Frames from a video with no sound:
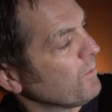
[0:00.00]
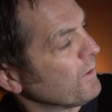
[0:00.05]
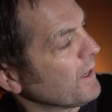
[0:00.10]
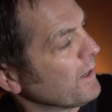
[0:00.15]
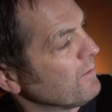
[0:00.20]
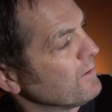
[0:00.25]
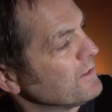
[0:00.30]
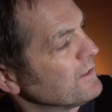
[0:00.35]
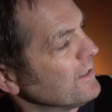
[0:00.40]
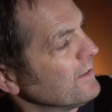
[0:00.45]
when
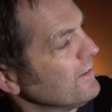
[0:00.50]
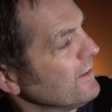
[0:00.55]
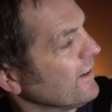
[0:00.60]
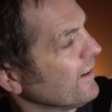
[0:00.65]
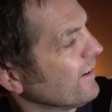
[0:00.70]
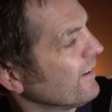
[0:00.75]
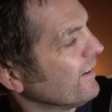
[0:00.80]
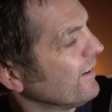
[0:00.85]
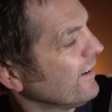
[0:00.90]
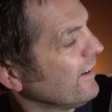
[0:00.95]
I was in
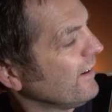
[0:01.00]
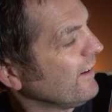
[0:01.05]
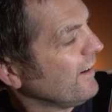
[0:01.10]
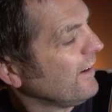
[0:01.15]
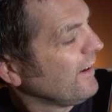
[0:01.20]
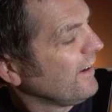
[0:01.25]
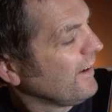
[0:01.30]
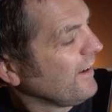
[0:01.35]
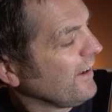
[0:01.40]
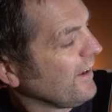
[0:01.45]
there.
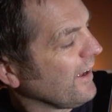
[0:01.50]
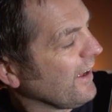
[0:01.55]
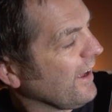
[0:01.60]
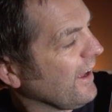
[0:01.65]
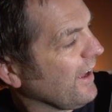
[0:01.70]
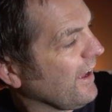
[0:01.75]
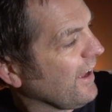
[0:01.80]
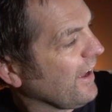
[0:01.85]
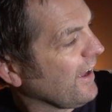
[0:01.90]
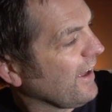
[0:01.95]

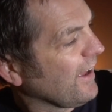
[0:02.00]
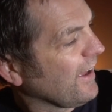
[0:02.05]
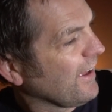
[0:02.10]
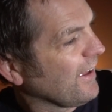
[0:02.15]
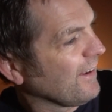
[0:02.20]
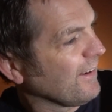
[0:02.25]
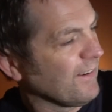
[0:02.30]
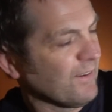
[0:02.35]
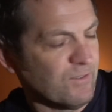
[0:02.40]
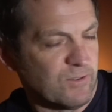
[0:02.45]

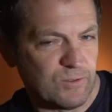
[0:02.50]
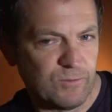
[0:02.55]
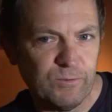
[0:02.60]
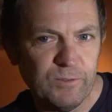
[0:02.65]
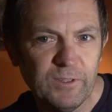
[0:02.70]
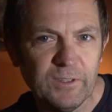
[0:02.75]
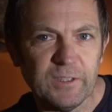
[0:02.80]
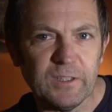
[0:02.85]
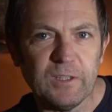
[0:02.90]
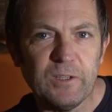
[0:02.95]
And it was
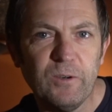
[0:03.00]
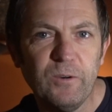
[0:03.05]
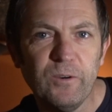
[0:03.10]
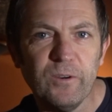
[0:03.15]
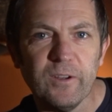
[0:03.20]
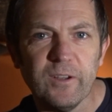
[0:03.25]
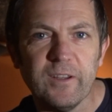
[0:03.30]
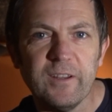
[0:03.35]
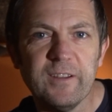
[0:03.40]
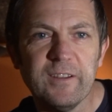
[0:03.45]
really
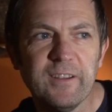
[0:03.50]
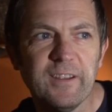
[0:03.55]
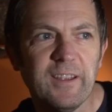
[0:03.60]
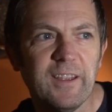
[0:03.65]
cool.